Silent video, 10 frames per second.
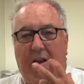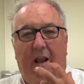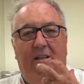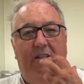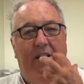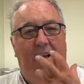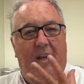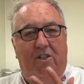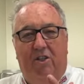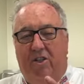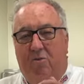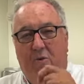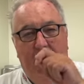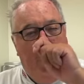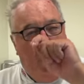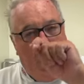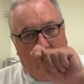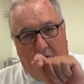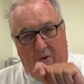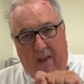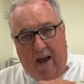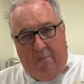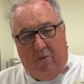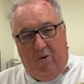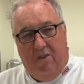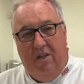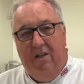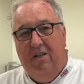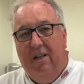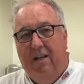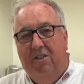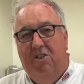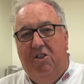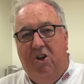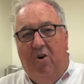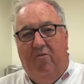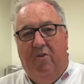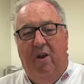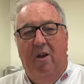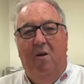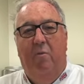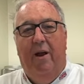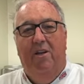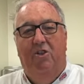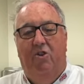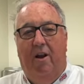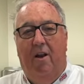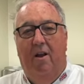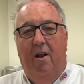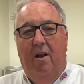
It's delicious. When you cut through the apples and into that soft pastry,